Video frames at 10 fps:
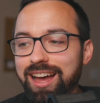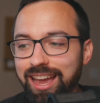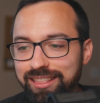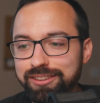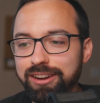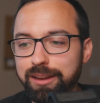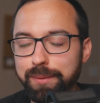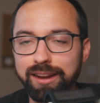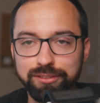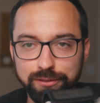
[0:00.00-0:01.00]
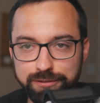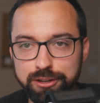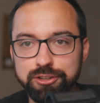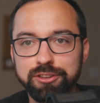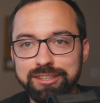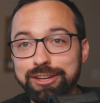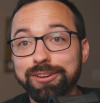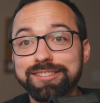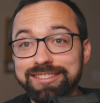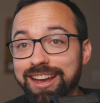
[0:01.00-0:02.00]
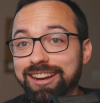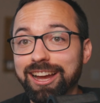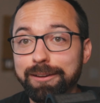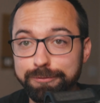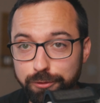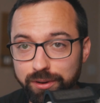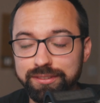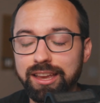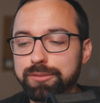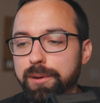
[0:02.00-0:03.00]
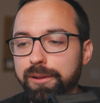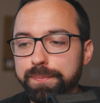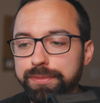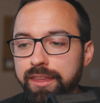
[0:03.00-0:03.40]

Highly recommend it. So finishersecrets.com forward slash Paul.